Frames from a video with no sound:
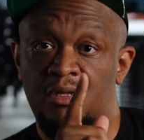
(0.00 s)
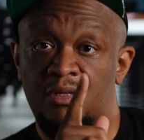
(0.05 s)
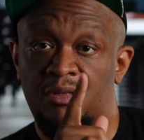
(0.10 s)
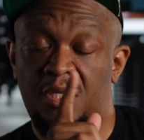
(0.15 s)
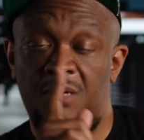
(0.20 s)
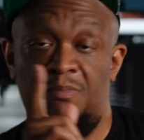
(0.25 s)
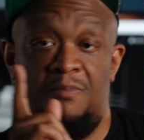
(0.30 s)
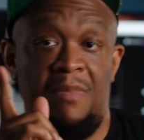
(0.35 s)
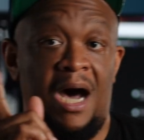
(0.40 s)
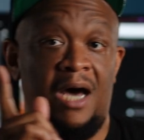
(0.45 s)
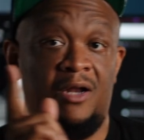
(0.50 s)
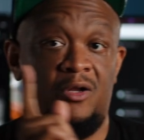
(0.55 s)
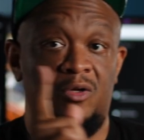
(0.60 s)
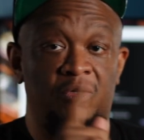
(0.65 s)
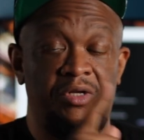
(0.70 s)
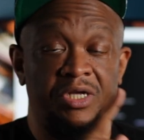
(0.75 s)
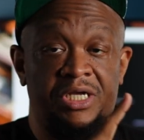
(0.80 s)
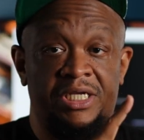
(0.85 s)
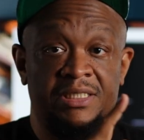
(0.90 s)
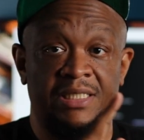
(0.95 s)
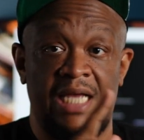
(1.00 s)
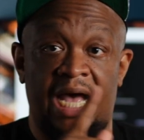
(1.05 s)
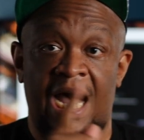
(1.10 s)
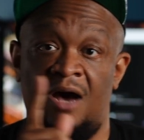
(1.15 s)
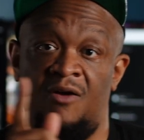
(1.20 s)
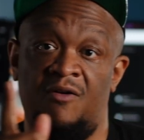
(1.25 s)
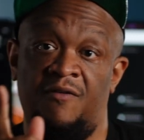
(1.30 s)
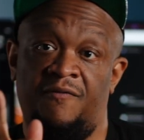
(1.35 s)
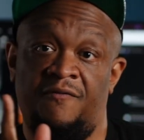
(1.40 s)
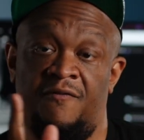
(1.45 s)
the model is
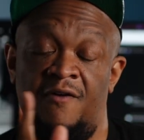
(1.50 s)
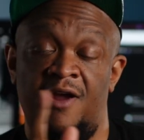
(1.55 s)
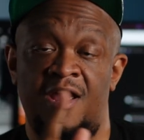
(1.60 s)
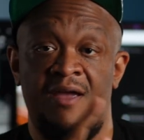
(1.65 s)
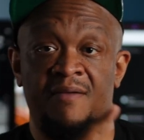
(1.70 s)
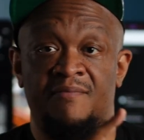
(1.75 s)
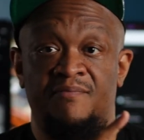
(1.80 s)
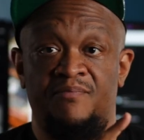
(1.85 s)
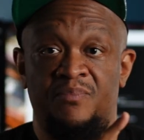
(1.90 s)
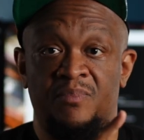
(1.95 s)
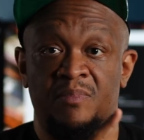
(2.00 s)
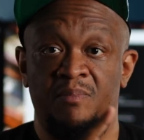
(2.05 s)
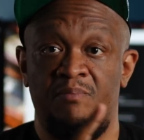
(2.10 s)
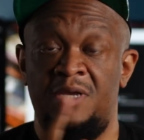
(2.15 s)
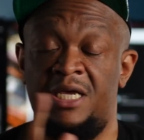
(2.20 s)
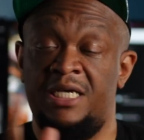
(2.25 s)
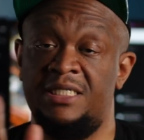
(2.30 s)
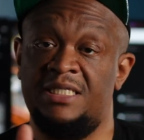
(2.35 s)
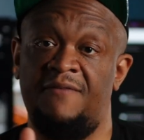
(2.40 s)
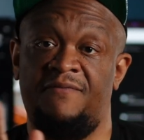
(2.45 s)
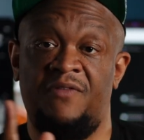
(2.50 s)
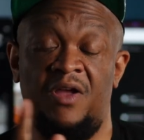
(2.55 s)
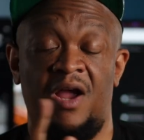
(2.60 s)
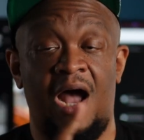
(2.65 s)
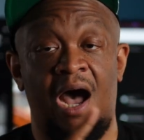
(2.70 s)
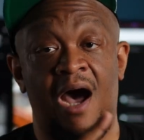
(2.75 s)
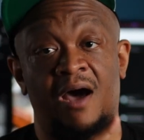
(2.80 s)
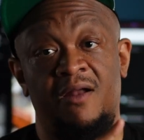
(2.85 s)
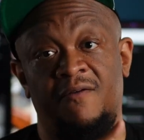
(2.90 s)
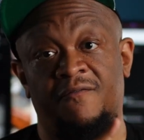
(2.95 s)
out of frame, because if they're
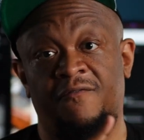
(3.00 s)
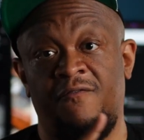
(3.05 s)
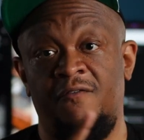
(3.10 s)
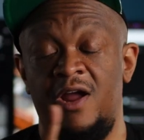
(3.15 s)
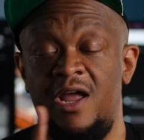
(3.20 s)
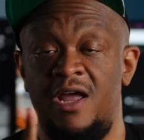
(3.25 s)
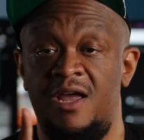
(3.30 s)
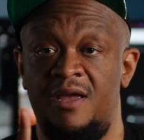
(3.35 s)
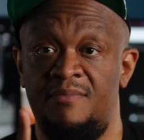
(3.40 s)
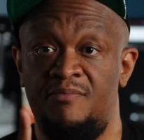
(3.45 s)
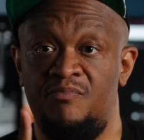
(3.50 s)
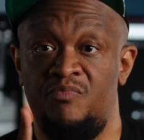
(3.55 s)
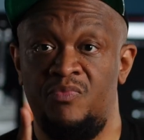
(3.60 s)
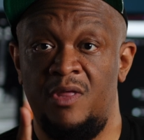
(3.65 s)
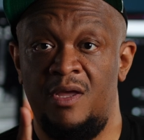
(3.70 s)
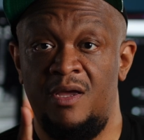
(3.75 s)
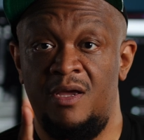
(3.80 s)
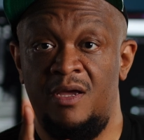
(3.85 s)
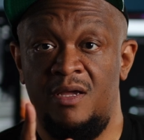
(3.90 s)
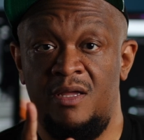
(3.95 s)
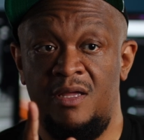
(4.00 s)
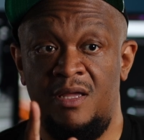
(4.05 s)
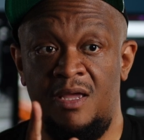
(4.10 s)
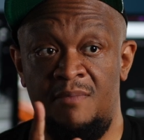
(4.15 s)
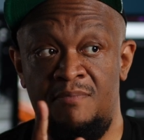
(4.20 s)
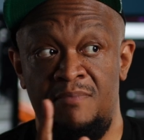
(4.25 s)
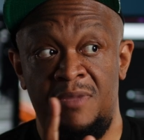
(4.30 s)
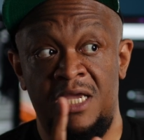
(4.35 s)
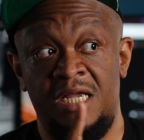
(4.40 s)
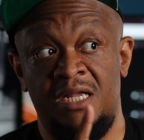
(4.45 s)
out of frame,
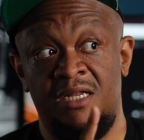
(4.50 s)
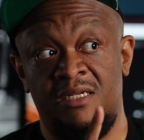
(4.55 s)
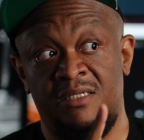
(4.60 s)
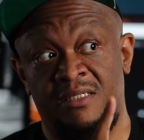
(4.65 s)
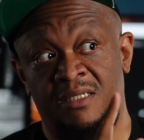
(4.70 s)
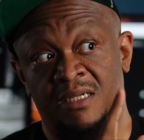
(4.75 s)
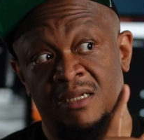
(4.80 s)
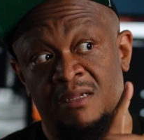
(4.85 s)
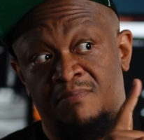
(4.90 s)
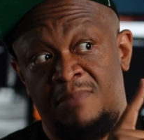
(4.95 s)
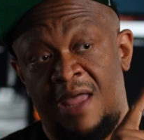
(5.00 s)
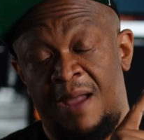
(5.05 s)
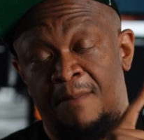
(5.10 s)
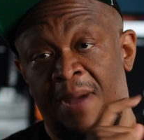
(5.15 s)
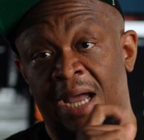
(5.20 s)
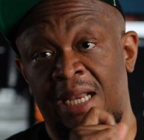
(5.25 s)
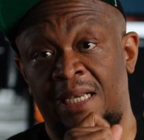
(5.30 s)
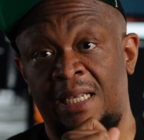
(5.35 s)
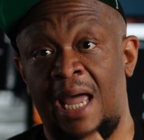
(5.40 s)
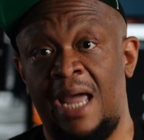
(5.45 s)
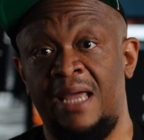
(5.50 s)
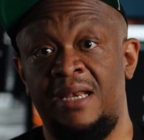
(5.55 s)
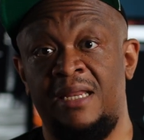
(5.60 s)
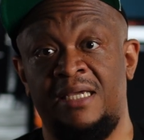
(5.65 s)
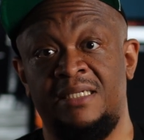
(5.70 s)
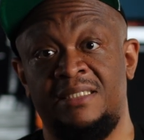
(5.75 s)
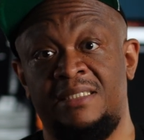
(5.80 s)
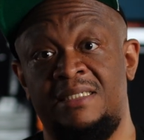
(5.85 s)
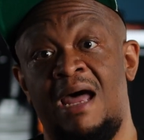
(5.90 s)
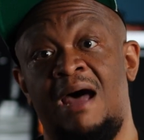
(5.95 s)
it means that my
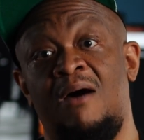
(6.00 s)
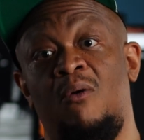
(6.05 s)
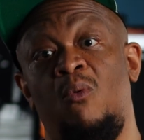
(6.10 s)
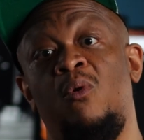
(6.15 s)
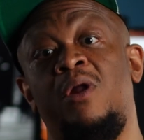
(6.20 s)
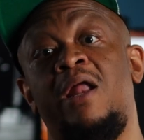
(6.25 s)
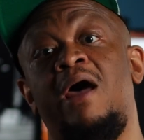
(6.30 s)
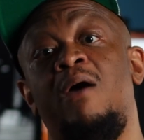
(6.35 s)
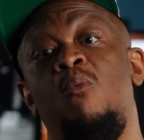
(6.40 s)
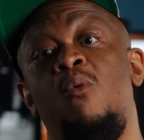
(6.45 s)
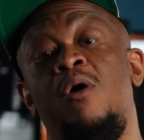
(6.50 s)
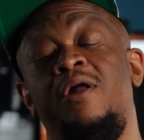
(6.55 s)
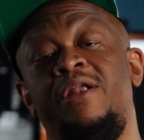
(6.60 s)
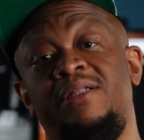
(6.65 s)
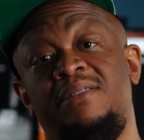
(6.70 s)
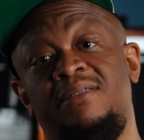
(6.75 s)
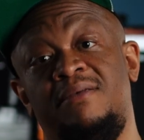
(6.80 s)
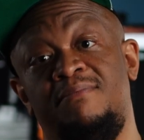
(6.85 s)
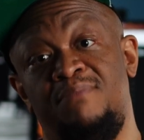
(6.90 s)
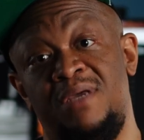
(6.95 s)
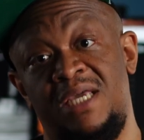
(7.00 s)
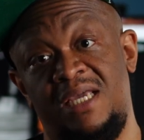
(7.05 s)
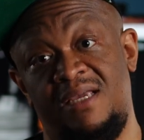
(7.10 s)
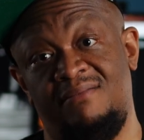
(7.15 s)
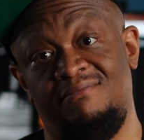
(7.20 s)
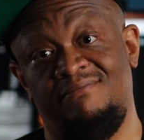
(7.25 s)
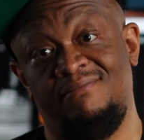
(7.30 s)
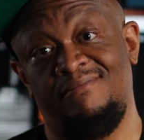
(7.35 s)
lighting is not what I want it to be.